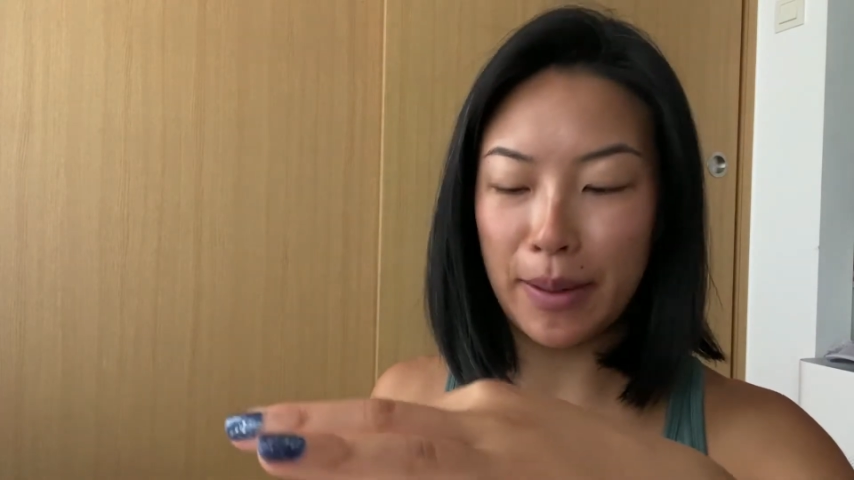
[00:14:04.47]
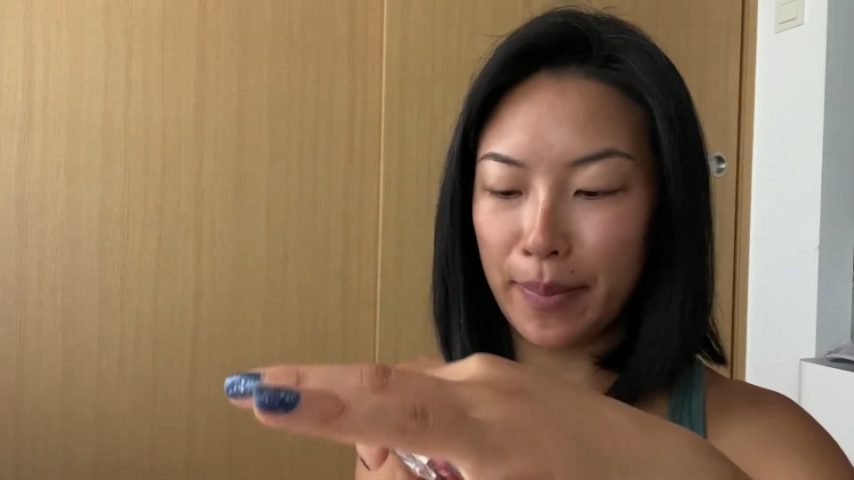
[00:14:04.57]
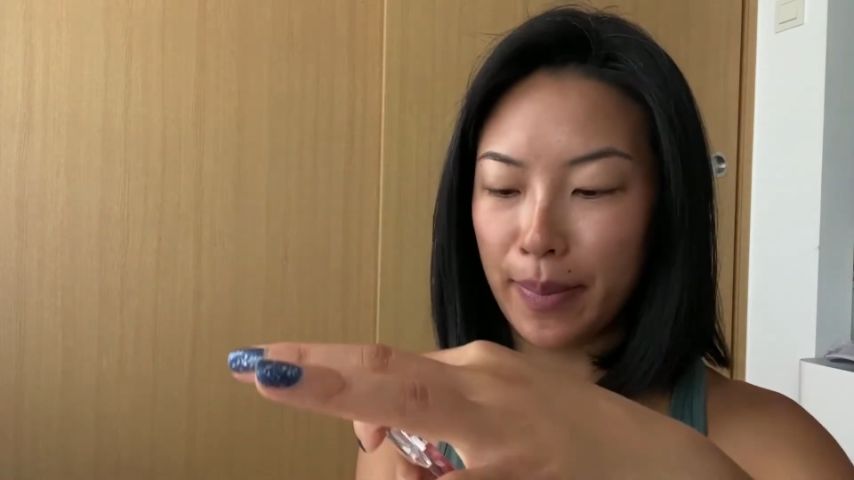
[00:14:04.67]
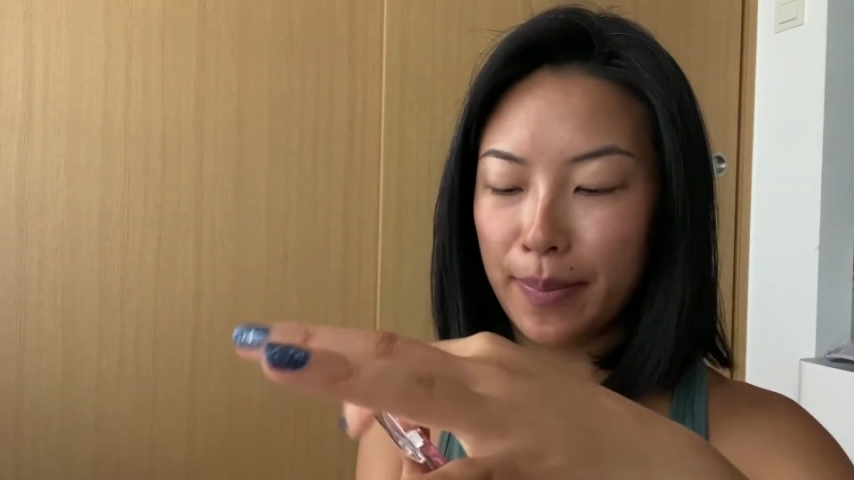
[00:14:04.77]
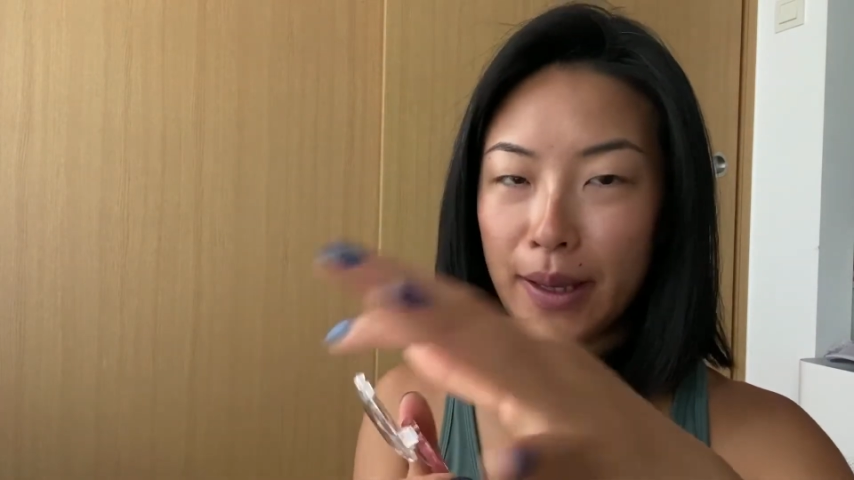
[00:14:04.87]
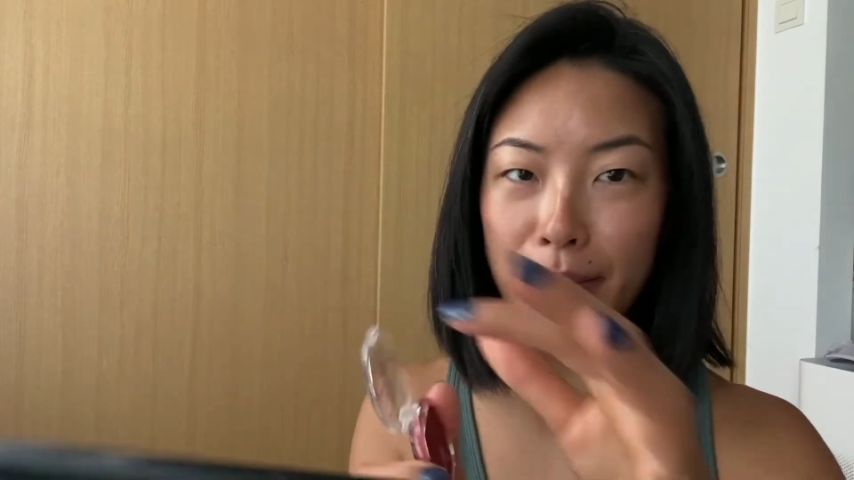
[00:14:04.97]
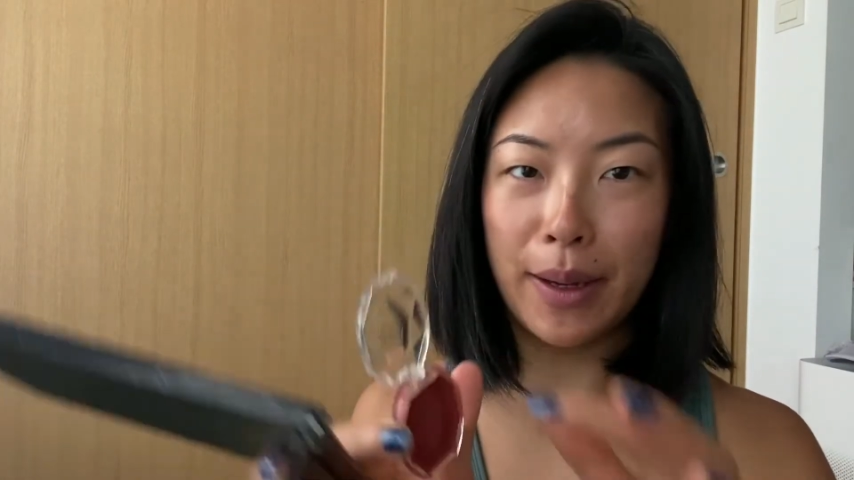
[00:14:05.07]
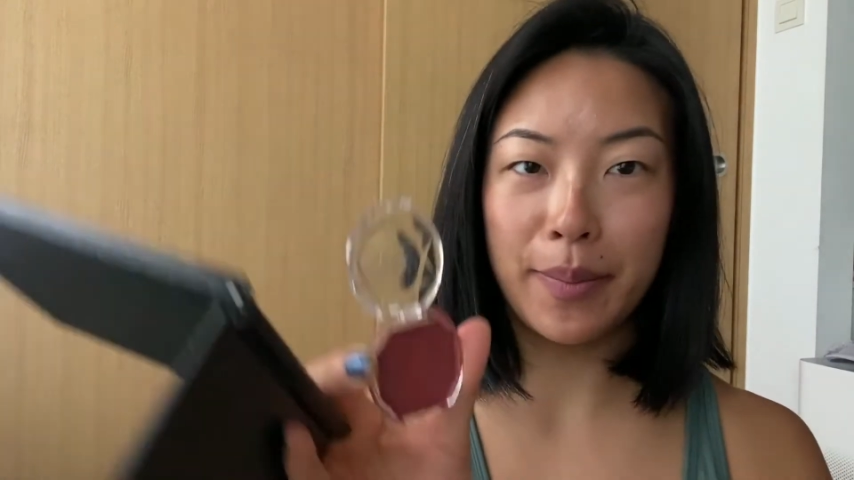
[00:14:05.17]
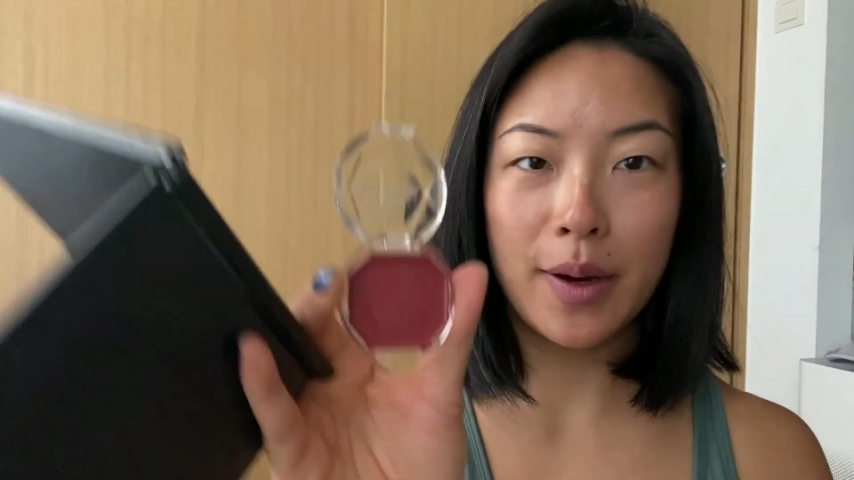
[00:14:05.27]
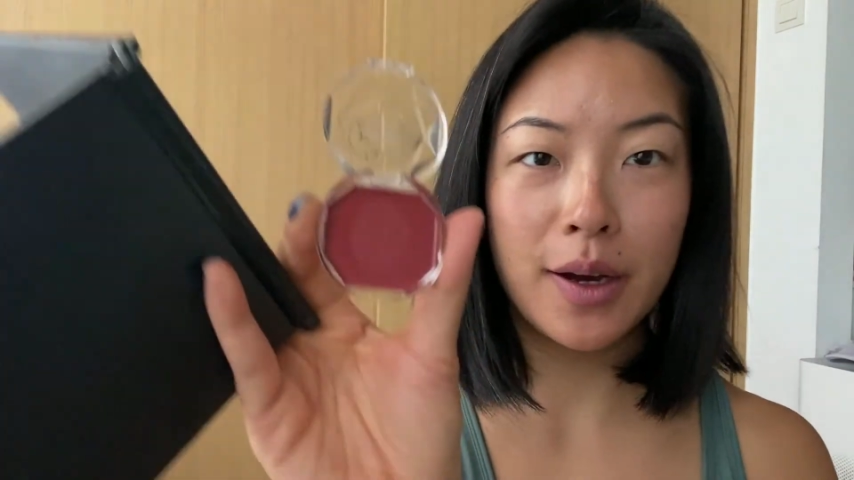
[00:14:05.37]
my
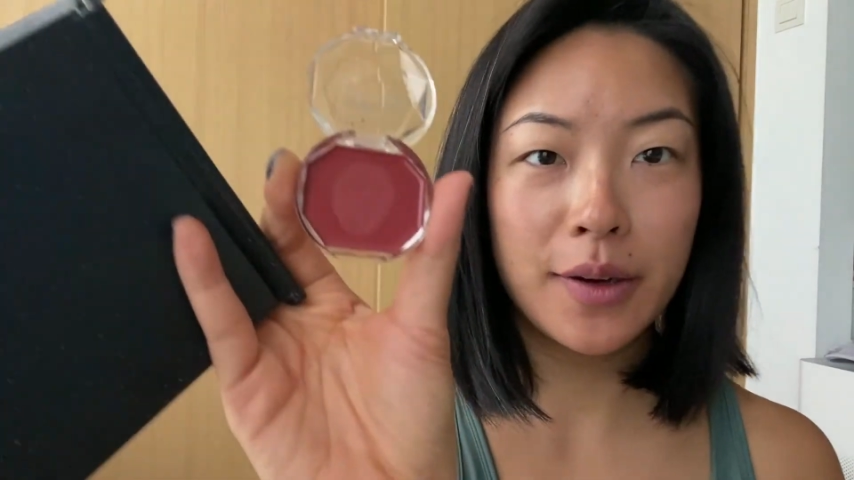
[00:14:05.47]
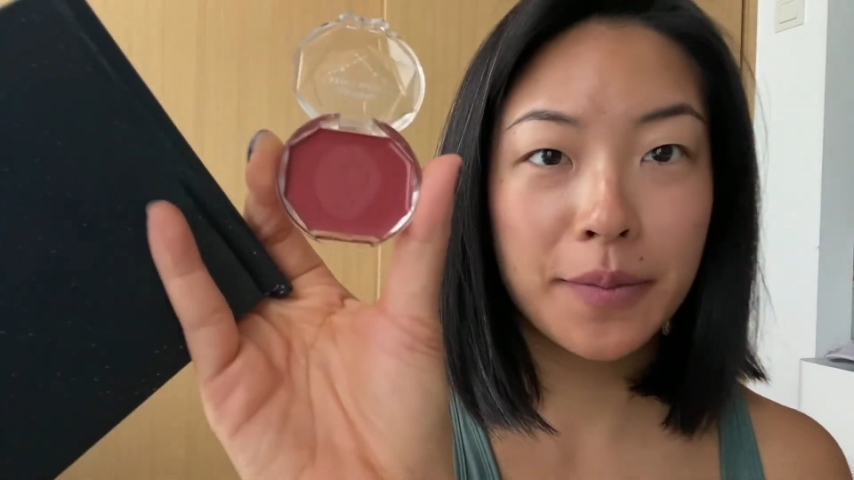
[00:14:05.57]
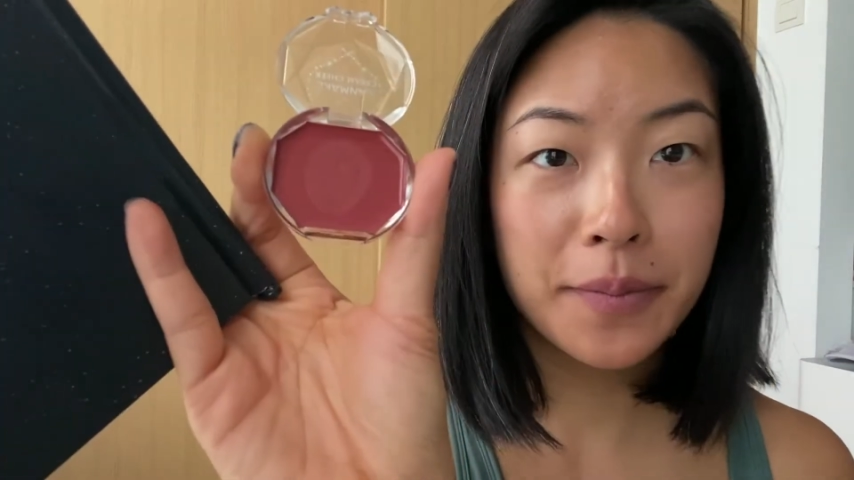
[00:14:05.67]
pot.